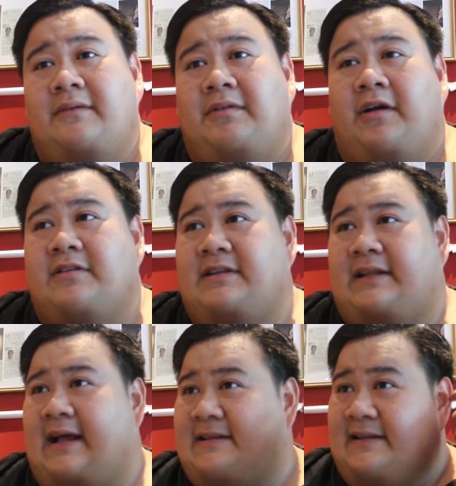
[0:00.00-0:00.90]
because
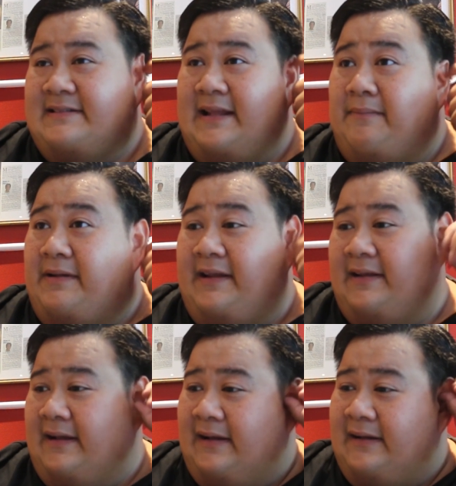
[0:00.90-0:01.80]
it has a
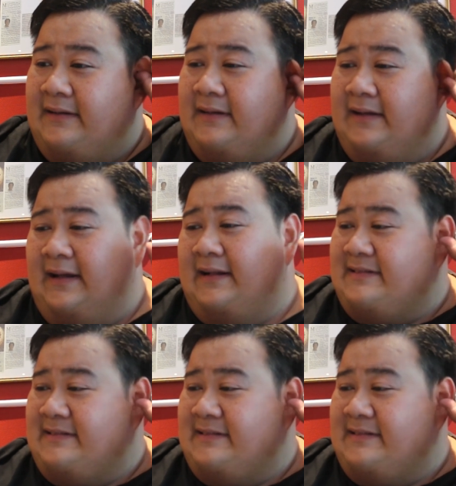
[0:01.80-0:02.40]
it